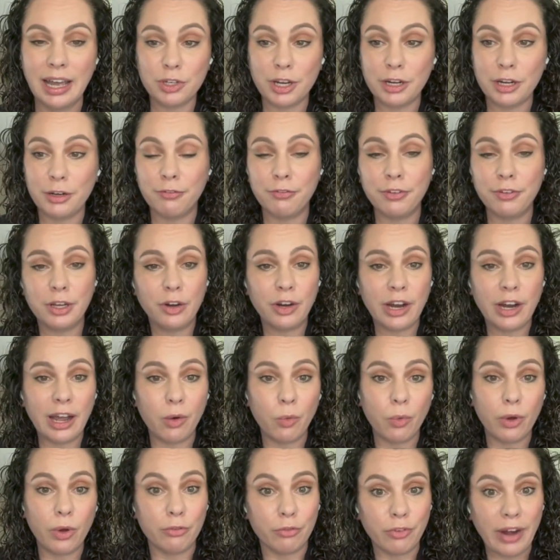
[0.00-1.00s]
They're trying to figure
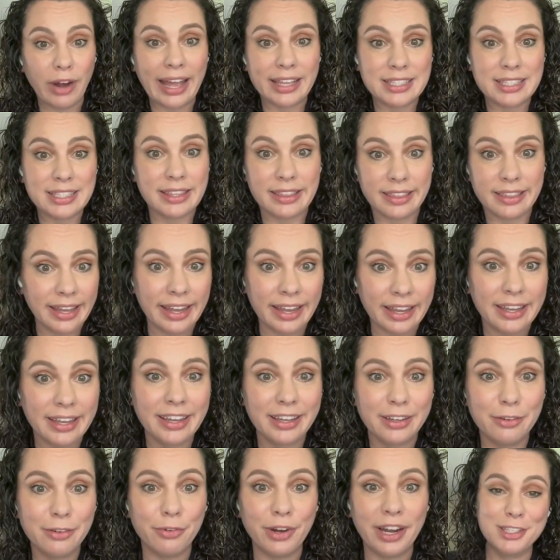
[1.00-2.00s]
out what rats
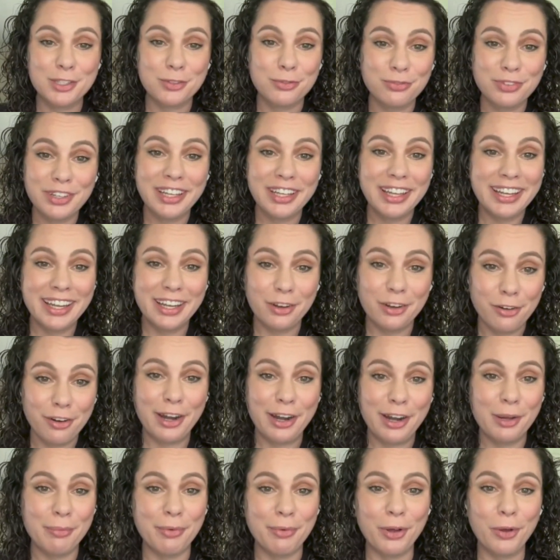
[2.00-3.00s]
think. And it's really
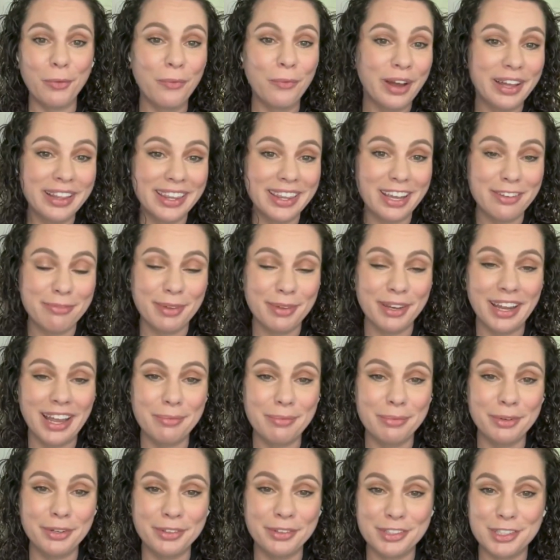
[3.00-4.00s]
incredible what they've been
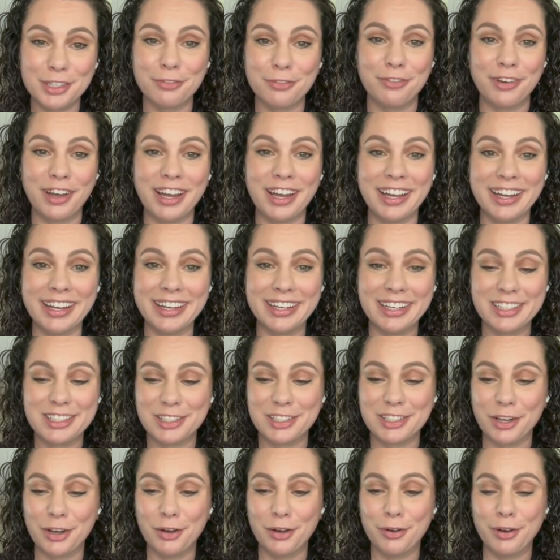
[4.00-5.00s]
able to find.
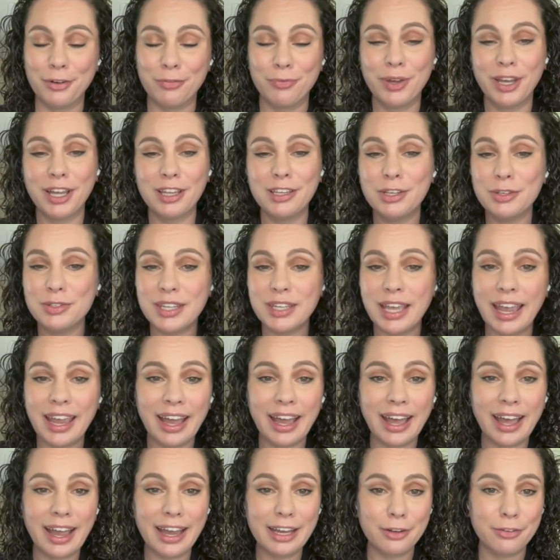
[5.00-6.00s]
So if we can use
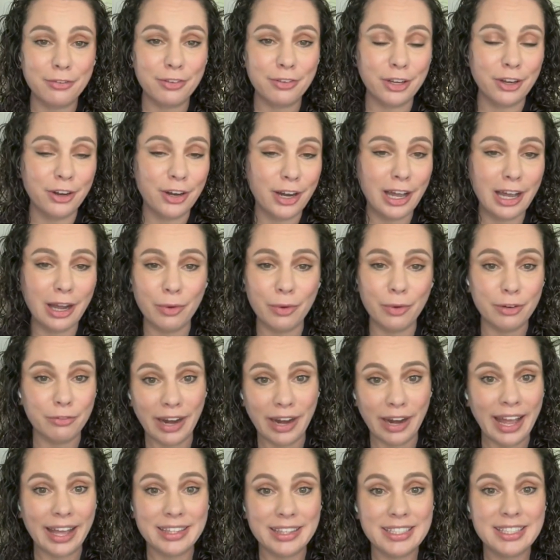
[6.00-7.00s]
AI to figure out what
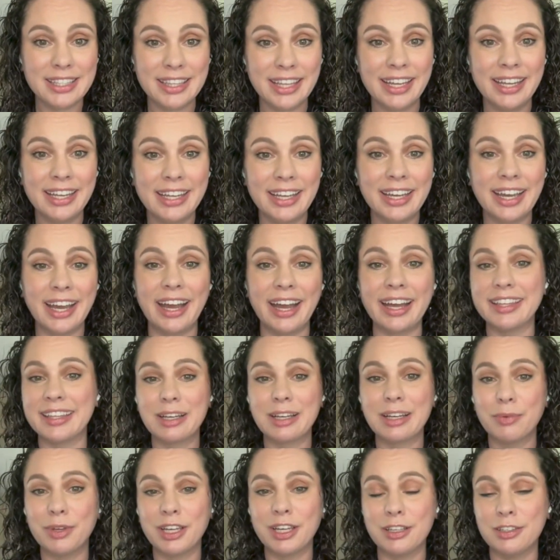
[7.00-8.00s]
rats think, I
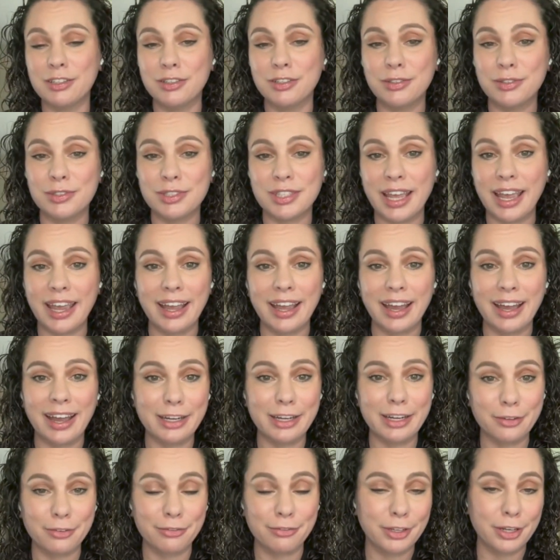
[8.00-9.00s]
think we can use
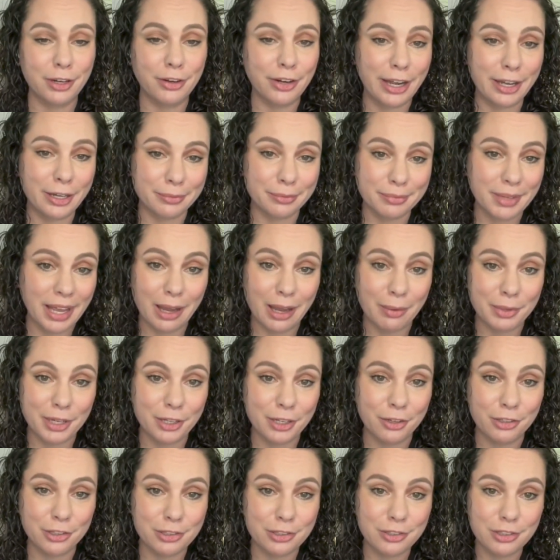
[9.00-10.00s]
AI to figure out how
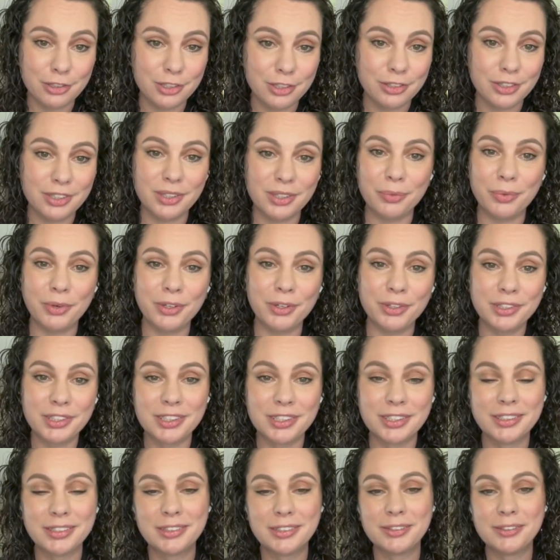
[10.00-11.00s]
many Christians are in the
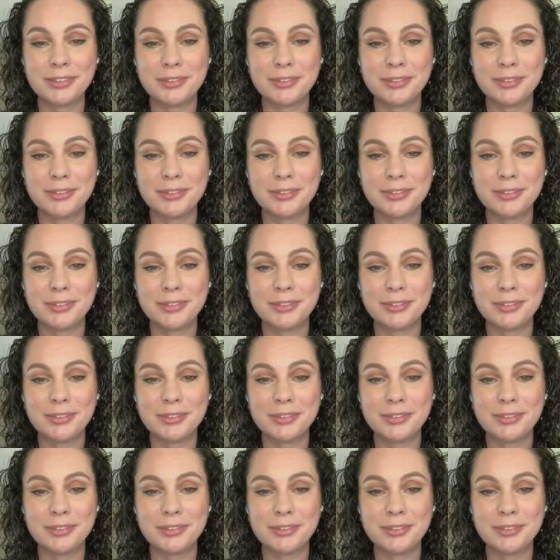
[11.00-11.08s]
world.